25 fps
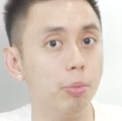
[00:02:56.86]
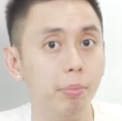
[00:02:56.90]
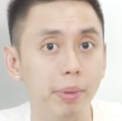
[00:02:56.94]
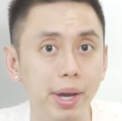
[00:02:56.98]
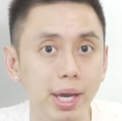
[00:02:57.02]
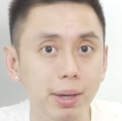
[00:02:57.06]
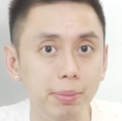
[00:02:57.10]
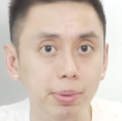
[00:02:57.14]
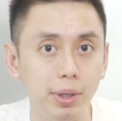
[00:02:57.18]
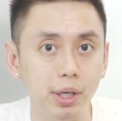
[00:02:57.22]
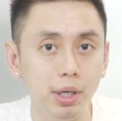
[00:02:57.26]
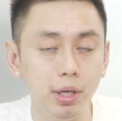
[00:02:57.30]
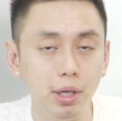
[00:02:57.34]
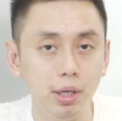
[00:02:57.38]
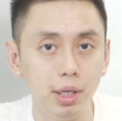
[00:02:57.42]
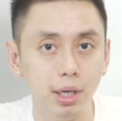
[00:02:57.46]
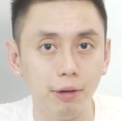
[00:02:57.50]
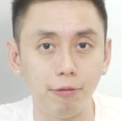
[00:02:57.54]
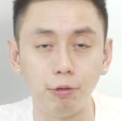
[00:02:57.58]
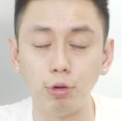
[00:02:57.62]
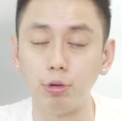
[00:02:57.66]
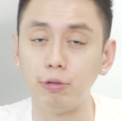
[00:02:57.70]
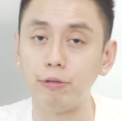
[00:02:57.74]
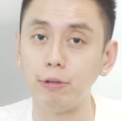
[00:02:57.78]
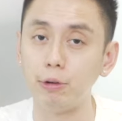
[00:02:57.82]
maybe
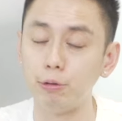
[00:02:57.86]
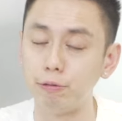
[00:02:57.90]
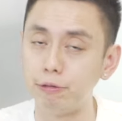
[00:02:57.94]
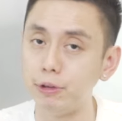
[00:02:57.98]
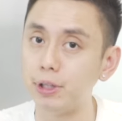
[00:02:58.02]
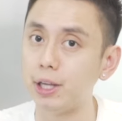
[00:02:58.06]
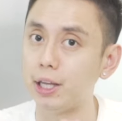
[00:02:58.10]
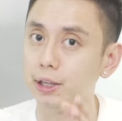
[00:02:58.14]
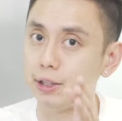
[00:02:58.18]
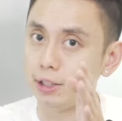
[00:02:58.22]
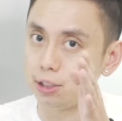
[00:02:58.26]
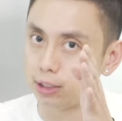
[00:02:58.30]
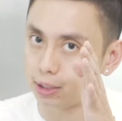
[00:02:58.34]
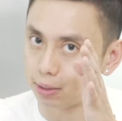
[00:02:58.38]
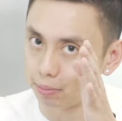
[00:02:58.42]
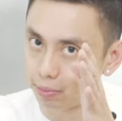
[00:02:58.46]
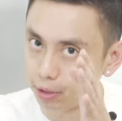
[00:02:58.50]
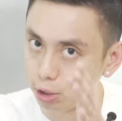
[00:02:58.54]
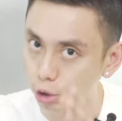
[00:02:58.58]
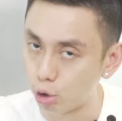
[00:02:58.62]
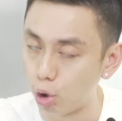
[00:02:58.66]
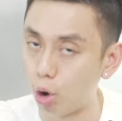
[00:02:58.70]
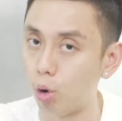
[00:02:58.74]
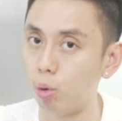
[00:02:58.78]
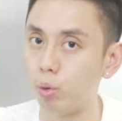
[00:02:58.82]
if you feel like this is
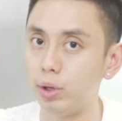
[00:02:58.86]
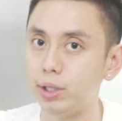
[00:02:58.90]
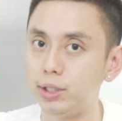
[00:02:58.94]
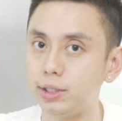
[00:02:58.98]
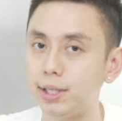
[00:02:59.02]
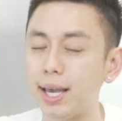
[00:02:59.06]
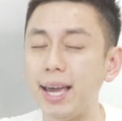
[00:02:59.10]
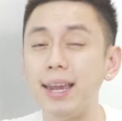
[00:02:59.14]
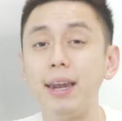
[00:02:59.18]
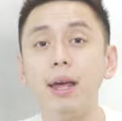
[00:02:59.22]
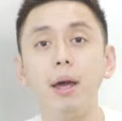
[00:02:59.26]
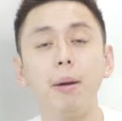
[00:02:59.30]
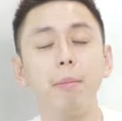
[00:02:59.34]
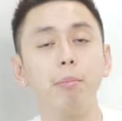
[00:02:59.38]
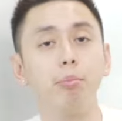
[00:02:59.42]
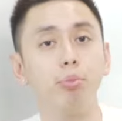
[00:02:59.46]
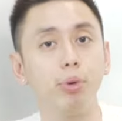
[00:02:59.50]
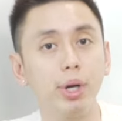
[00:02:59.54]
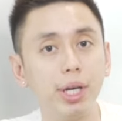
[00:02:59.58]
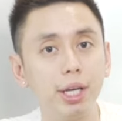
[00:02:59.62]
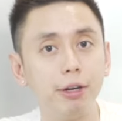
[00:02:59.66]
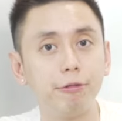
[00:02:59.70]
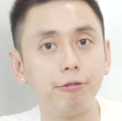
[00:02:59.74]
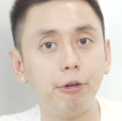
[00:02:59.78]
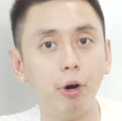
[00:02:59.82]
something you always get,
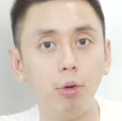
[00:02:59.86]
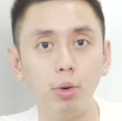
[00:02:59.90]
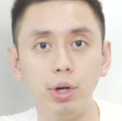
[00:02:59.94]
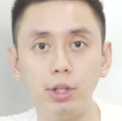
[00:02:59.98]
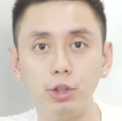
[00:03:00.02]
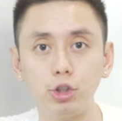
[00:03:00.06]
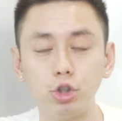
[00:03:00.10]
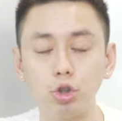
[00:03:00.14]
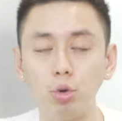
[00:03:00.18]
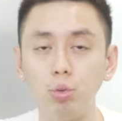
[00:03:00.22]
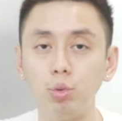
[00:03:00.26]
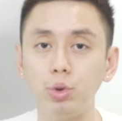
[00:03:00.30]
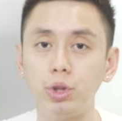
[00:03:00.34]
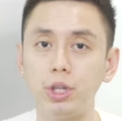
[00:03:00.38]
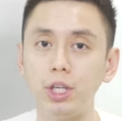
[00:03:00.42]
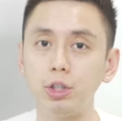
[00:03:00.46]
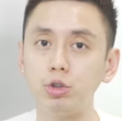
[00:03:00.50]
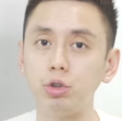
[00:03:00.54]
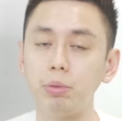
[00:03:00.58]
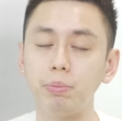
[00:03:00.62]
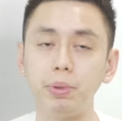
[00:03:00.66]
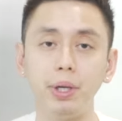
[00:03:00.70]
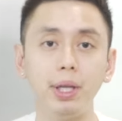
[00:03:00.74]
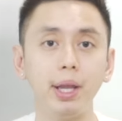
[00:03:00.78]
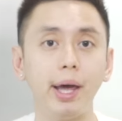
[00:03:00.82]
bring it forward. So
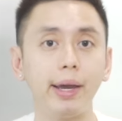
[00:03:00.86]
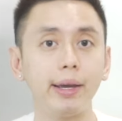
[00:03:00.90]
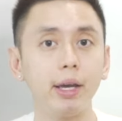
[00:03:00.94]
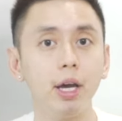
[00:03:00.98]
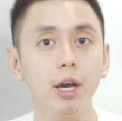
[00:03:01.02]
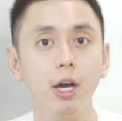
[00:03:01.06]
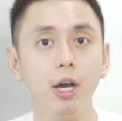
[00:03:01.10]
this would be like,